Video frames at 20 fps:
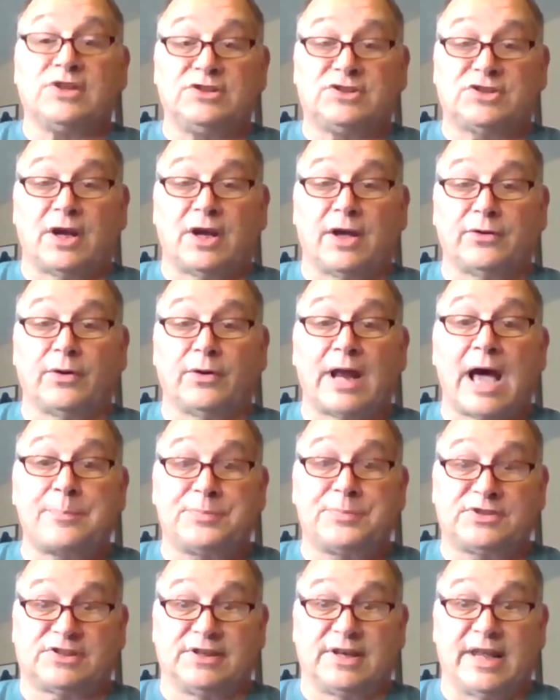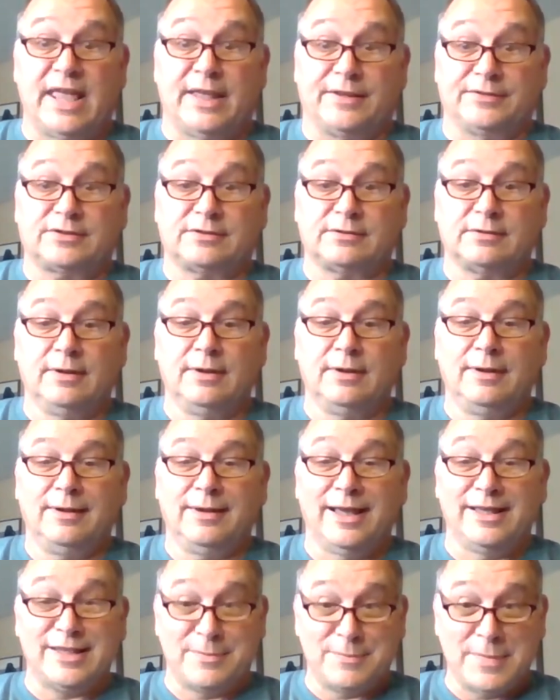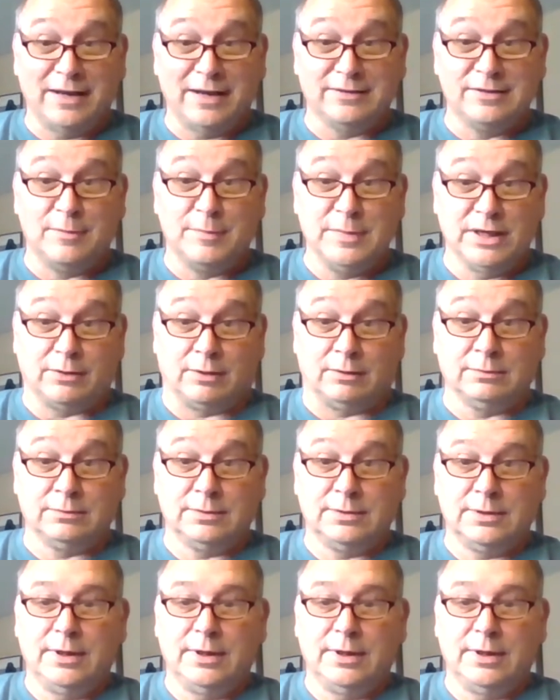each other at opposite ends, and they met in the middle,